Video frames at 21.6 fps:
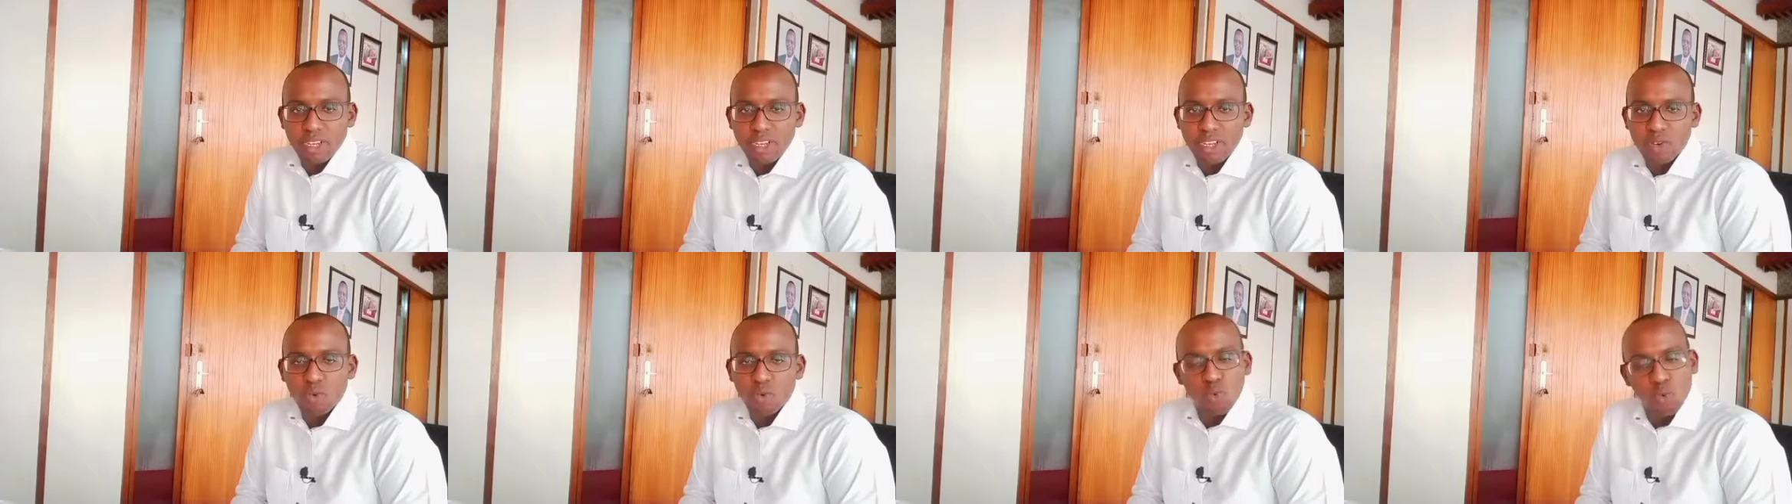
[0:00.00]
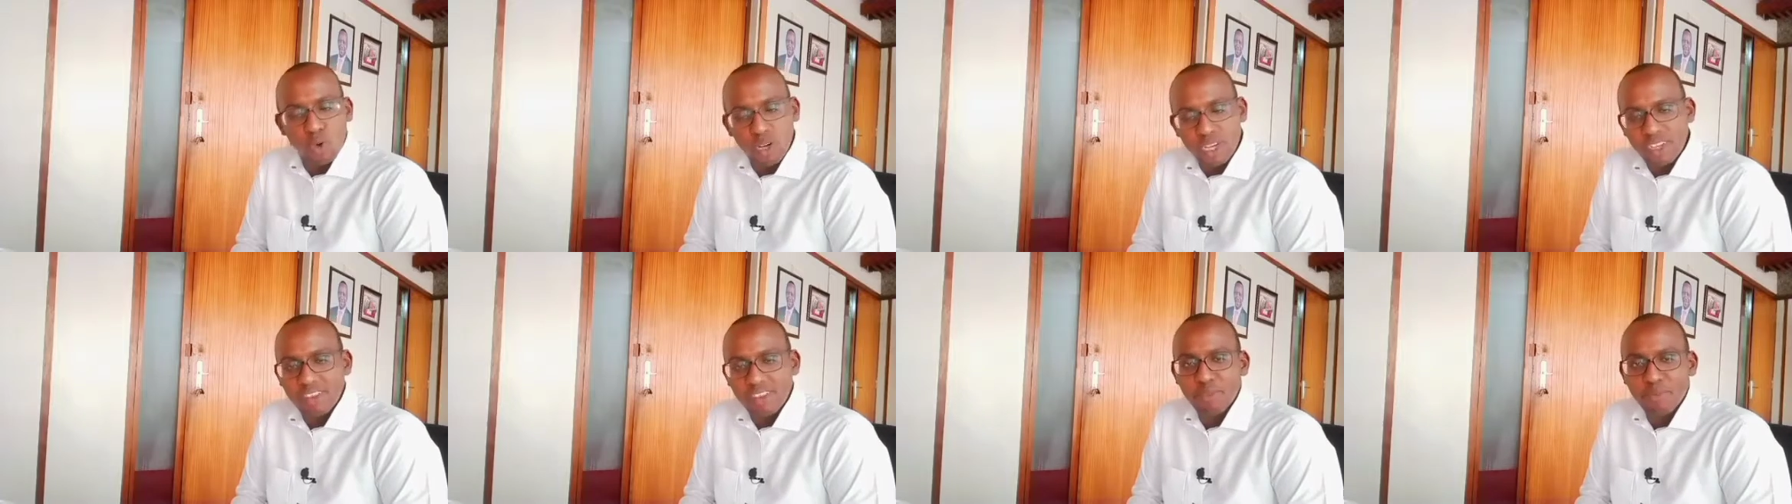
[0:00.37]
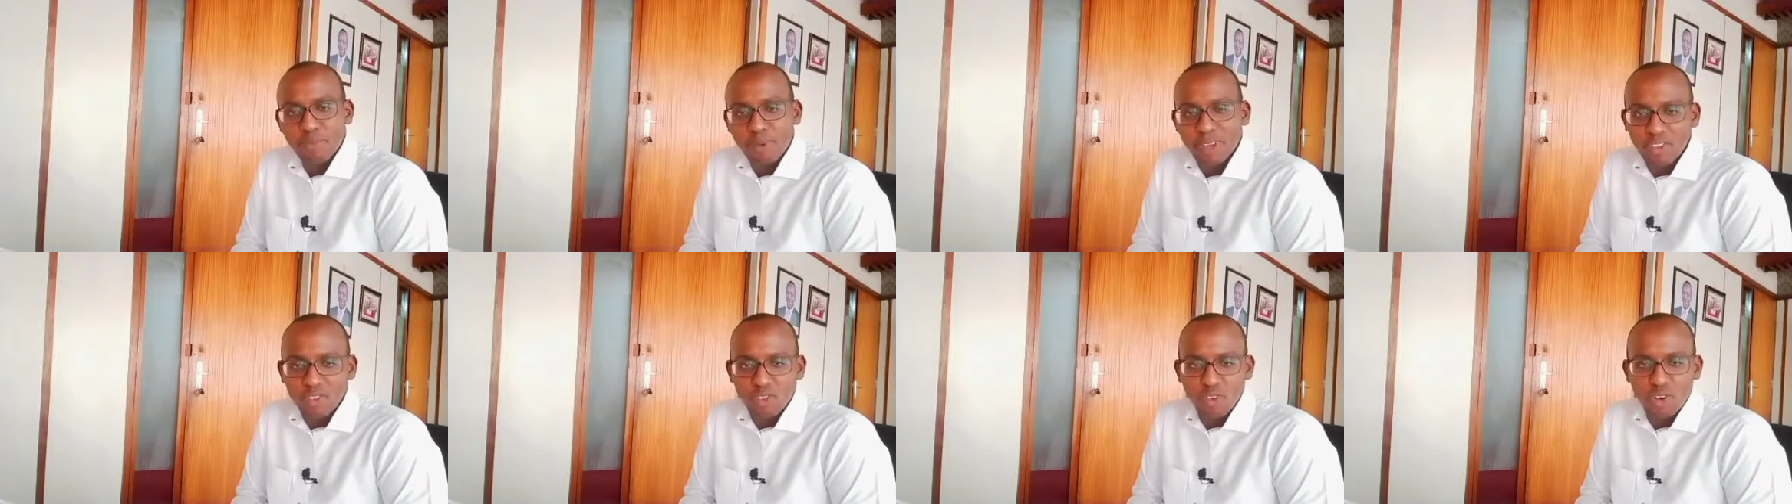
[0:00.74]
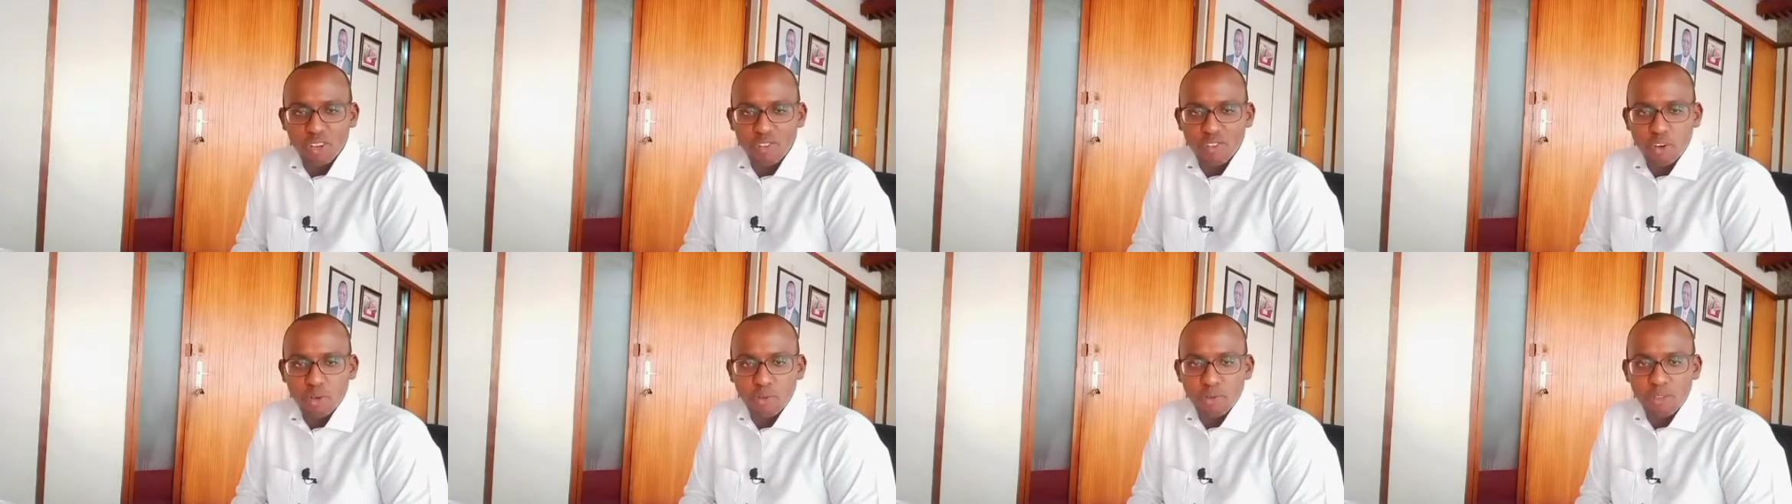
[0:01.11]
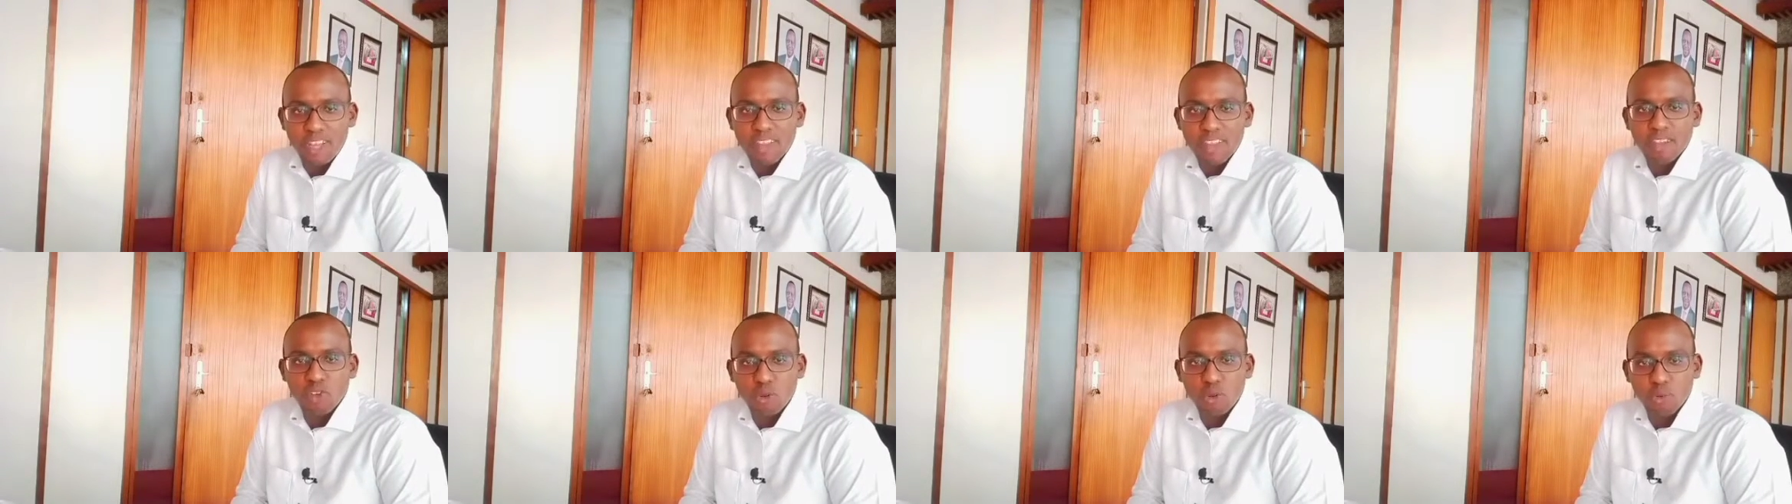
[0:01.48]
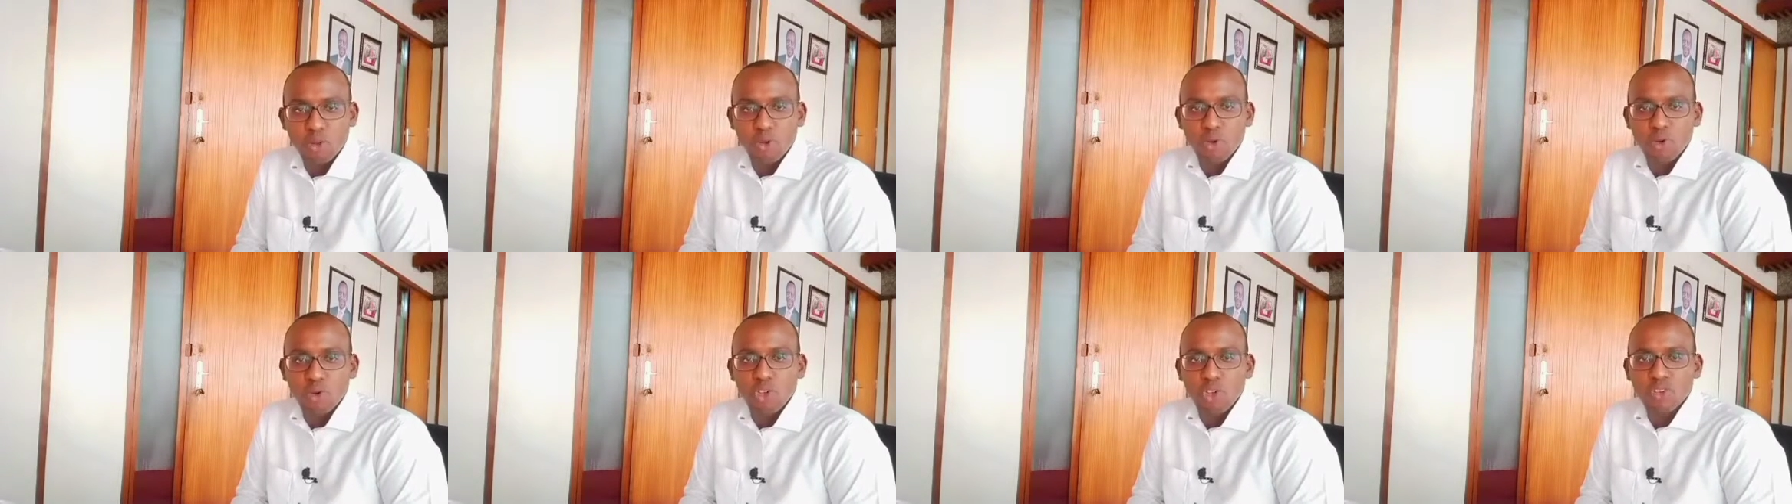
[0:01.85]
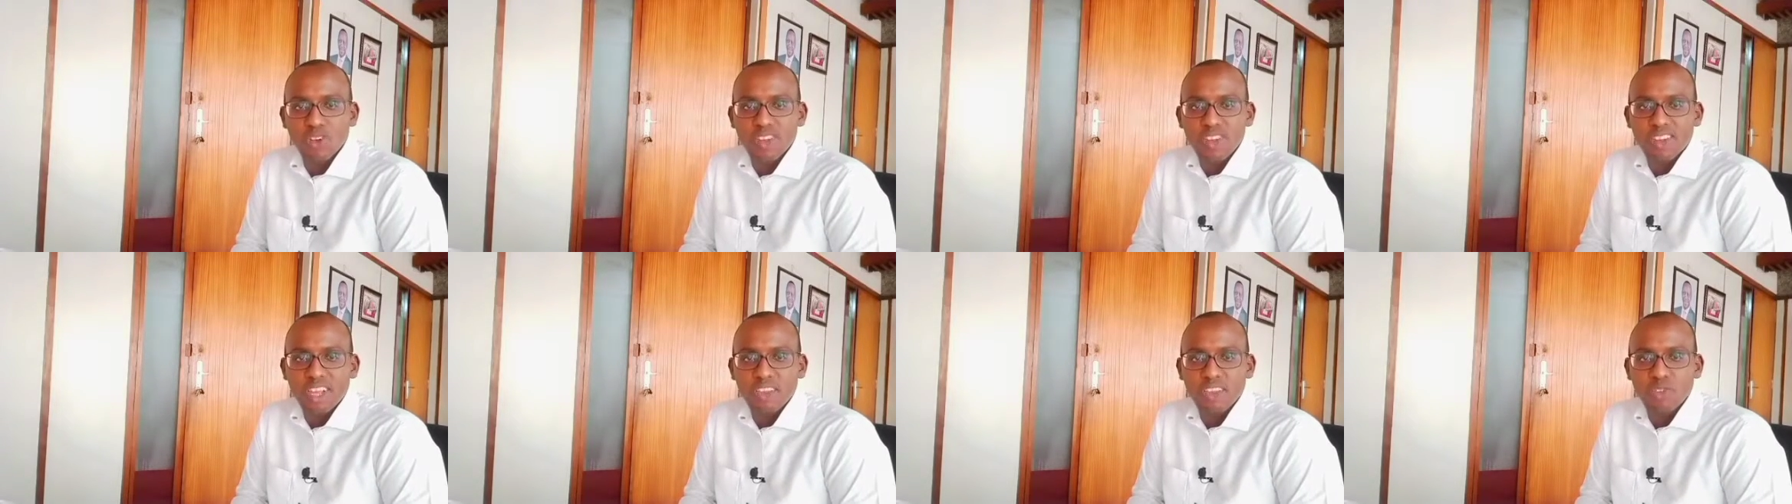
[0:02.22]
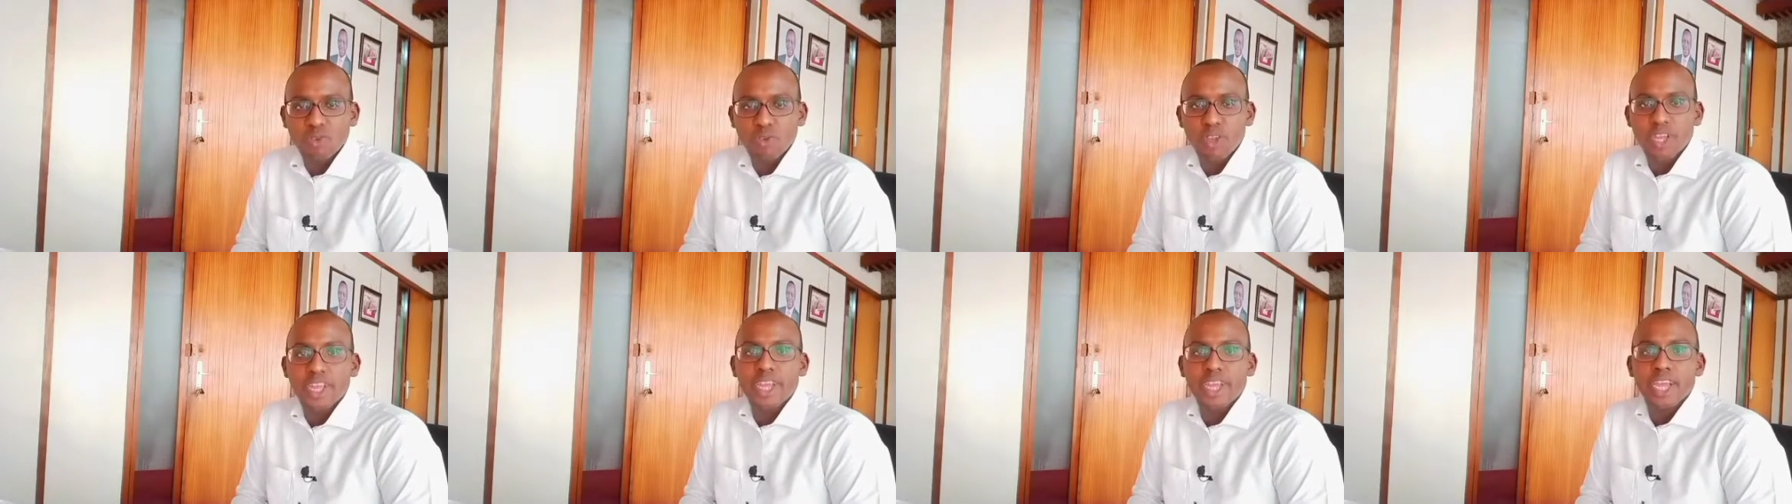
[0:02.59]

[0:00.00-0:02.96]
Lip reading: What is personal development? That's the topic we're going to discuss today.